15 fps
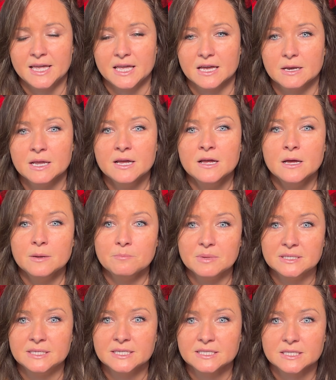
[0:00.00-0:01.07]
it
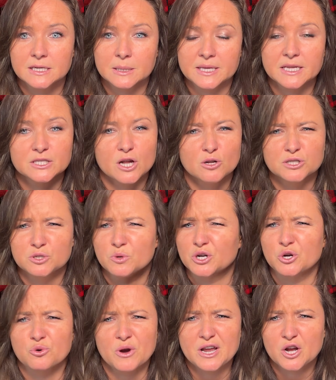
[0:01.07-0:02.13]
medicinally. It's also a
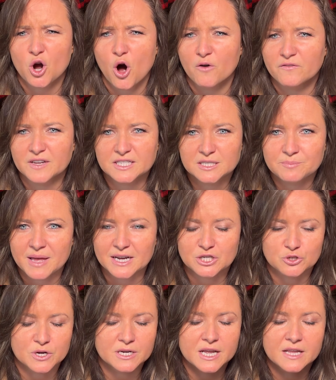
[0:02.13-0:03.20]
great cough expectorant,